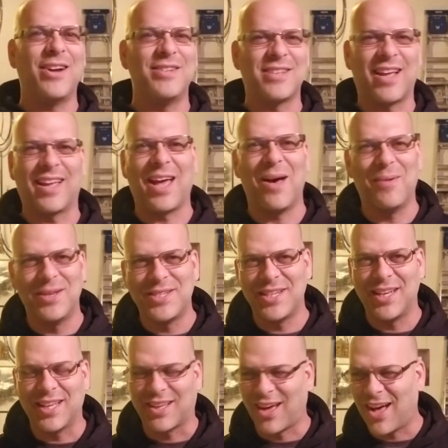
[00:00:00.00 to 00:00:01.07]
He's like, "How much did
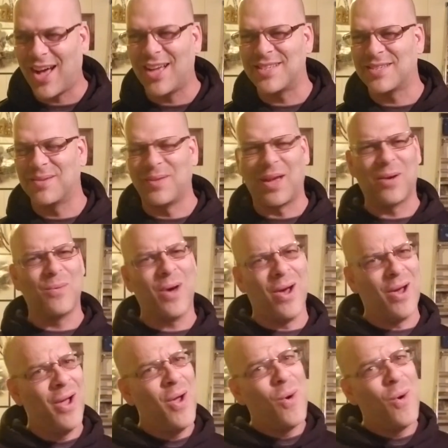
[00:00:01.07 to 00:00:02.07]
it cost?" I'm like, "What?